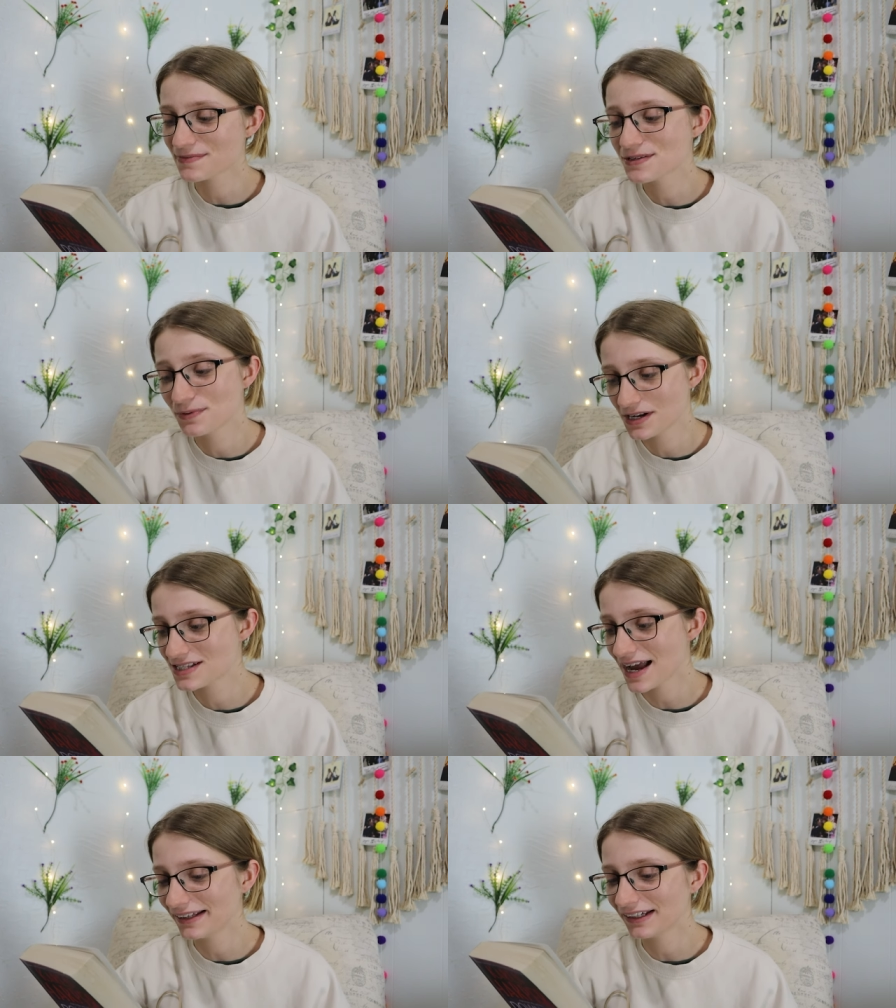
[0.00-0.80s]
must put
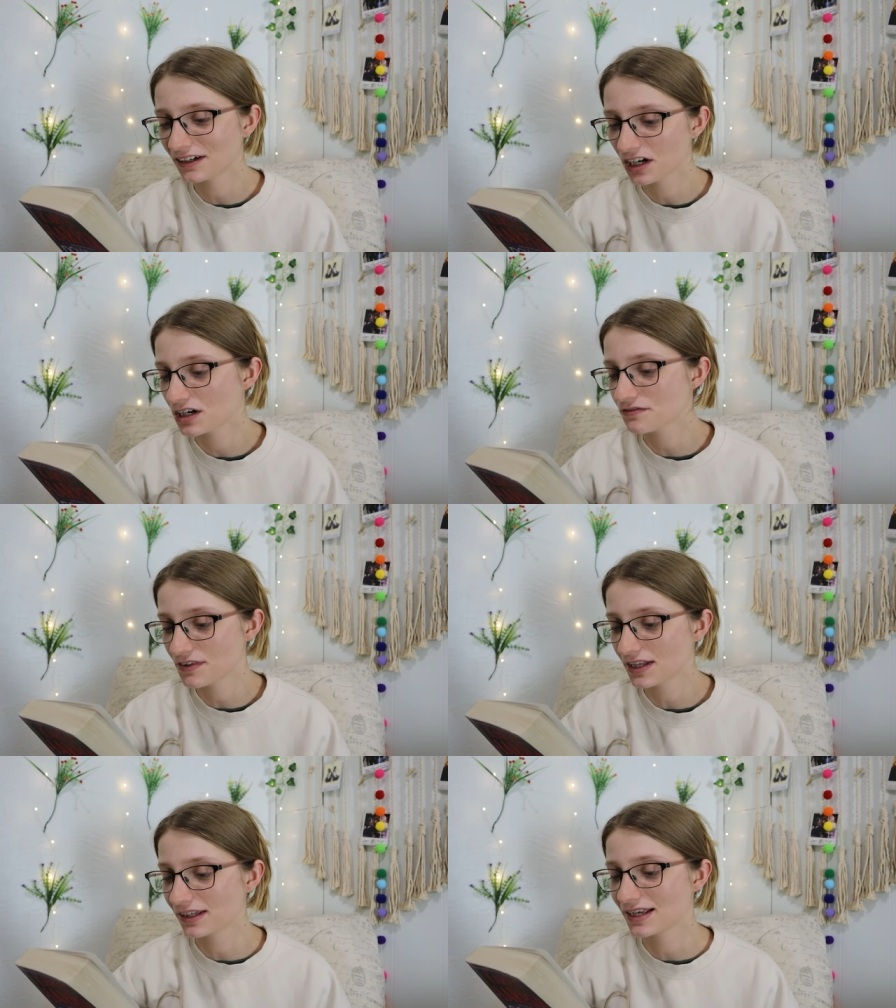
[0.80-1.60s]
aside their hurt
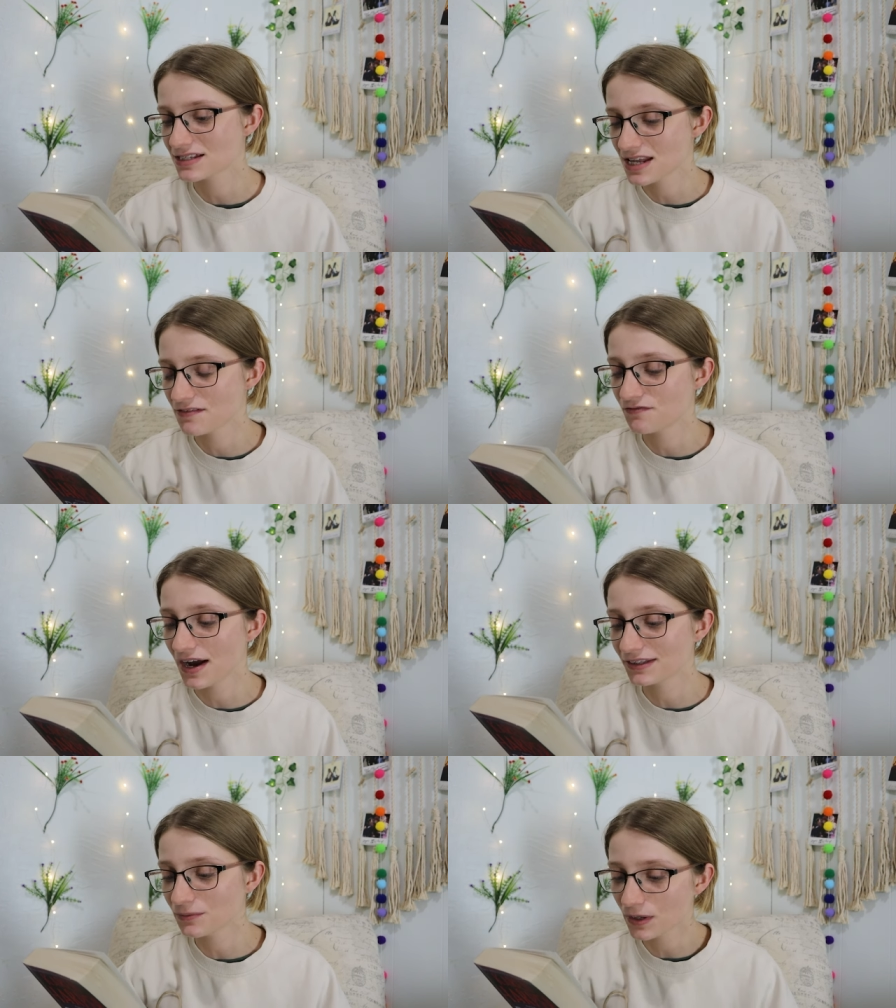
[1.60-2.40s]
feelings and
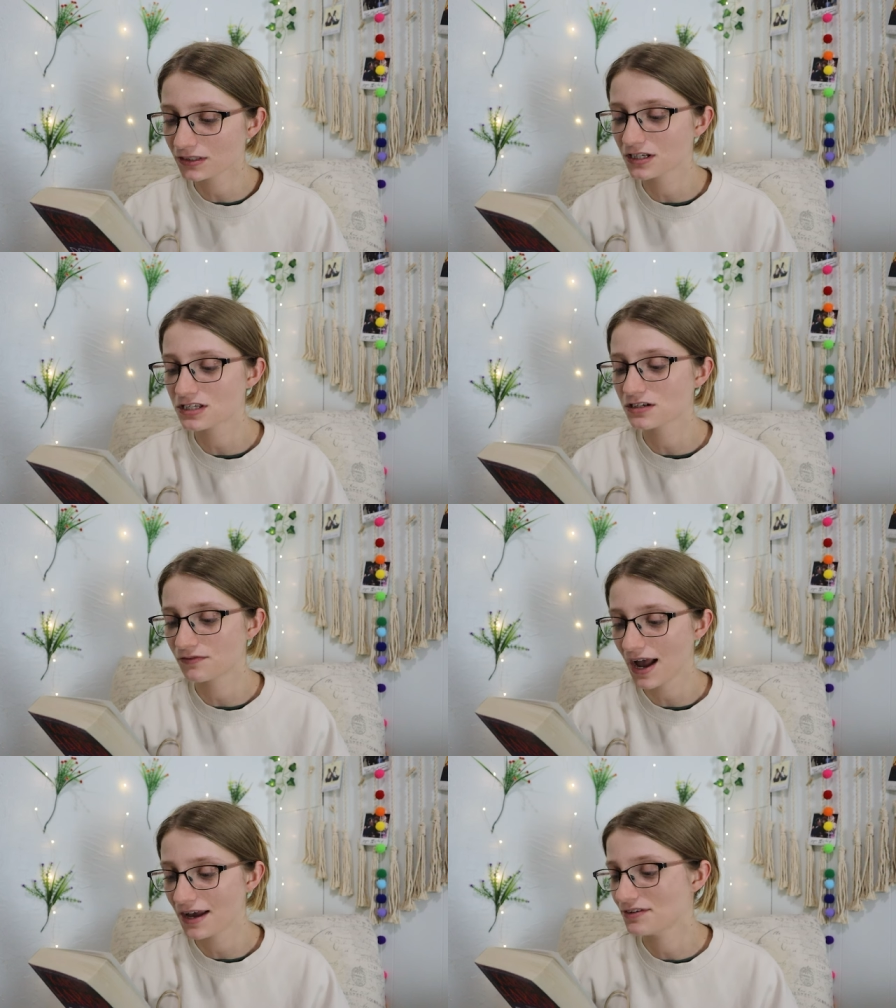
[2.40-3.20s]
find the will to
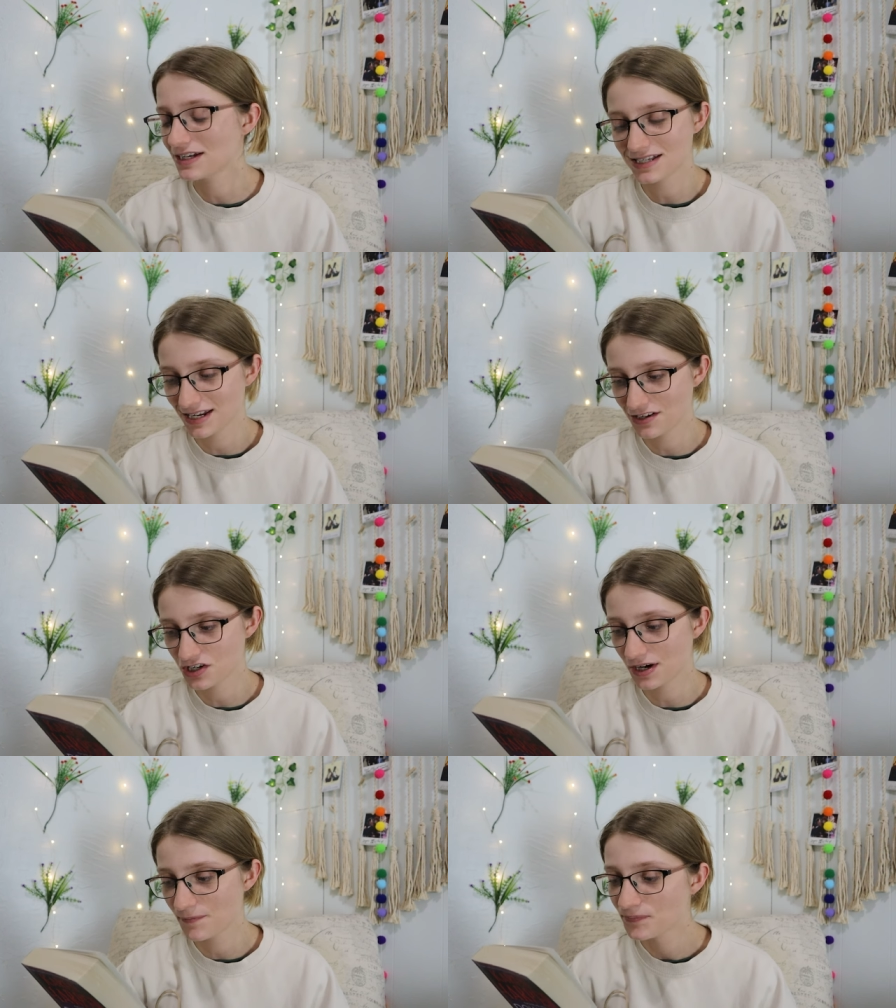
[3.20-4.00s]
survive against
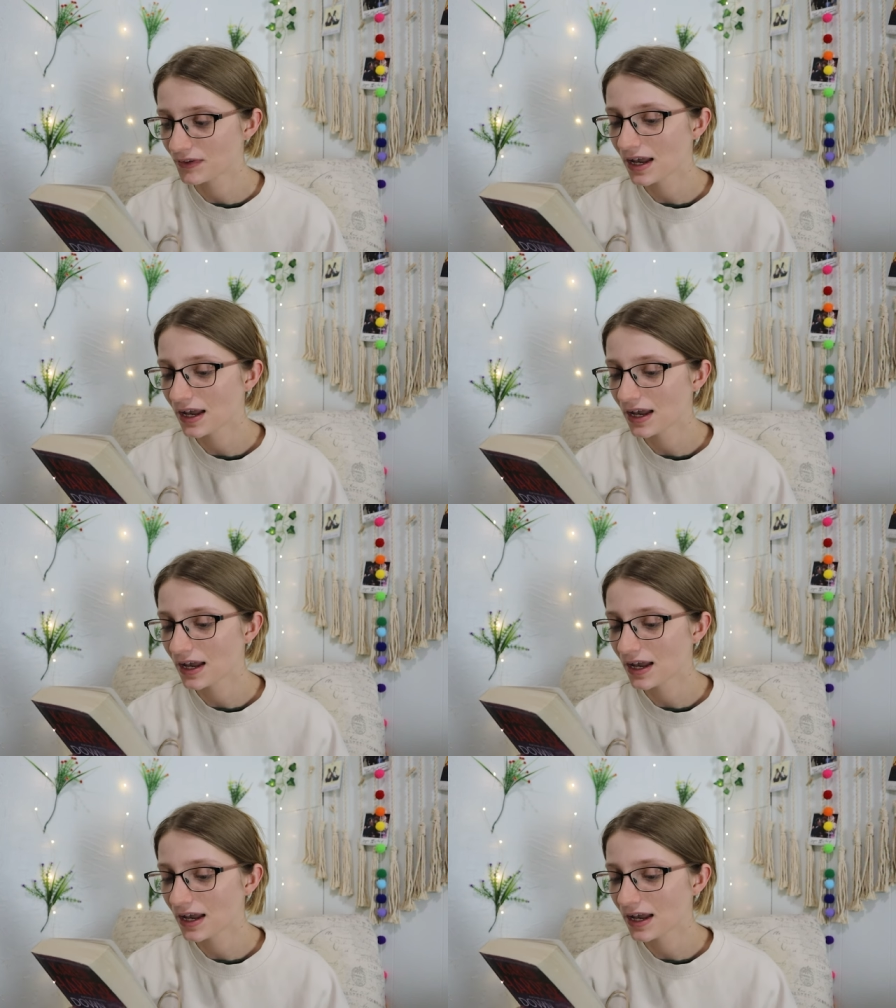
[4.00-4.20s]
nature.